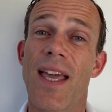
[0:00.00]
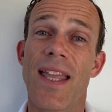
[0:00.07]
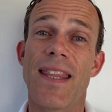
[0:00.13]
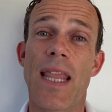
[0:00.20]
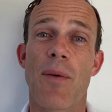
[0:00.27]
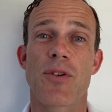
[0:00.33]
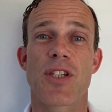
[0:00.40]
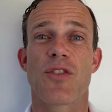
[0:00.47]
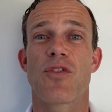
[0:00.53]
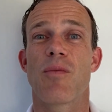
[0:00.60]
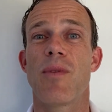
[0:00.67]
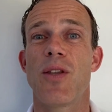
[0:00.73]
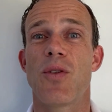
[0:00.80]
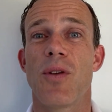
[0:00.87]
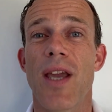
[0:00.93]
That was it for
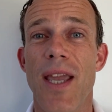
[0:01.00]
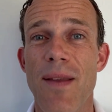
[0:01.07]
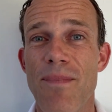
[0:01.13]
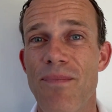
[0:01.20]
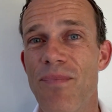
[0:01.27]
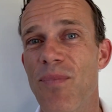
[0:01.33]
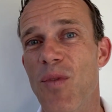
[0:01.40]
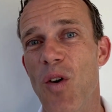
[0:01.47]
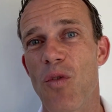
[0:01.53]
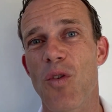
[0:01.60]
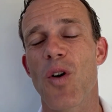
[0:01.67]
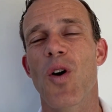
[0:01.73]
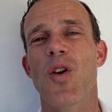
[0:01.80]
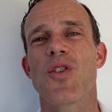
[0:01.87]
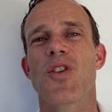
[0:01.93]
me today. Of
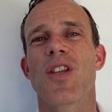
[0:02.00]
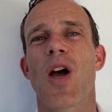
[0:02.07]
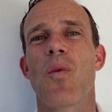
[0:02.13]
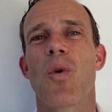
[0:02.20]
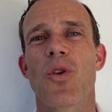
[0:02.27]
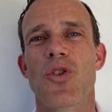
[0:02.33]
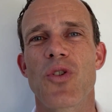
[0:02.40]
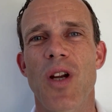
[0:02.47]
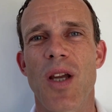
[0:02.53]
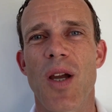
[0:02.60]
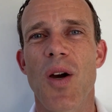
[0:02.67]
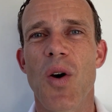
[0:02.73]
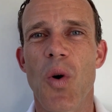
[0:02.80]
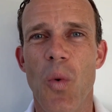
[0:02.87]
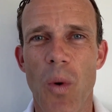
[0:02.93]
course, you're now wondering
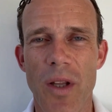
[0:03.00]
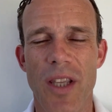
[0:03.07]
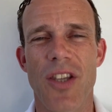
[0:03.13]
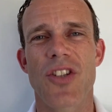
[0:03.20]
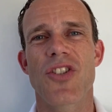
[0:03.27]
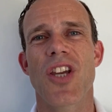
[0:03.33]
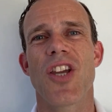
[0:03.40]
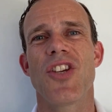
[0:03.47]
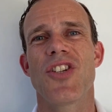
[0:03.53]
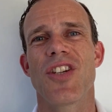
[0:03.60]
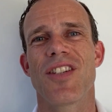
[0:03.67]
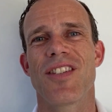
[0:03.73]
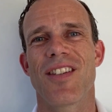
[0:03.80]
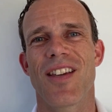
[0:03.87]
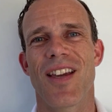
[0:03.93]
what
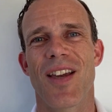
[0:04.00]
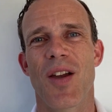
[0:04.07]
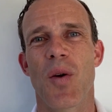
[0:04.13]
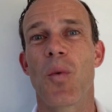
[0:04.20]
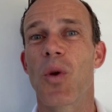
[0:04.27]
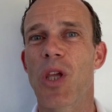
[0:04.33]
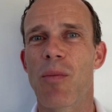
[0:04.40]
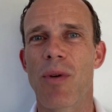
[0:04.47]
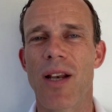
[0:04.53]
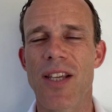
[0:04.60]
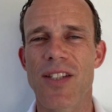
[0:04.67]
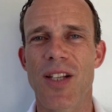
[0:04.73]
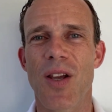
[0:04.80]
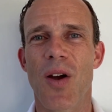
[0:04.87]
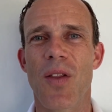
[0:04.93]
exchanges will you be
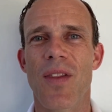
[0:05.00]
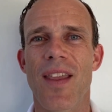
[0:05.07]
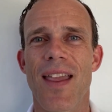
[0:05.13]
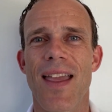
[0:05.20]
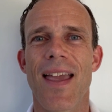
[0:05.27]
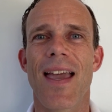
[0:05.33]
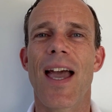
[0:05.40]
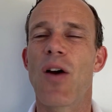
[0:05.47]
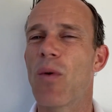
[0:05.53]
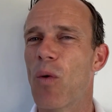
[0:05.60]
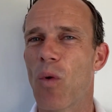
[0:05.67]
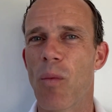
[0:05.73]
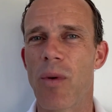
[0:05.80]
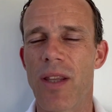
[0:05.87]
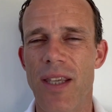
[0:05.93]
listed on and when
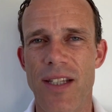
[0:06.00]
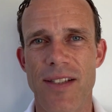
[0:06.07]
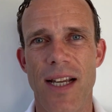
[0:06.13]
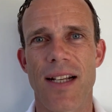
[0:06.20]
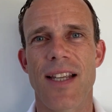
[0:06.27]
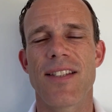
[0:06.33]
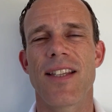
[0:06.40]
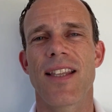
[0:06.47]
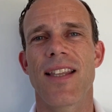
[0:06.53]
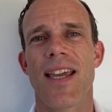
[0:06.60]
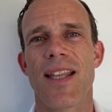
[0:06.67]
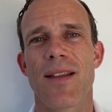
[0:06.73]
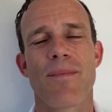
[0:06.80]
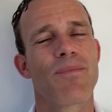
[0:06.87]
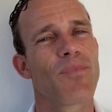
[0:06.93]
will be the exact listing date.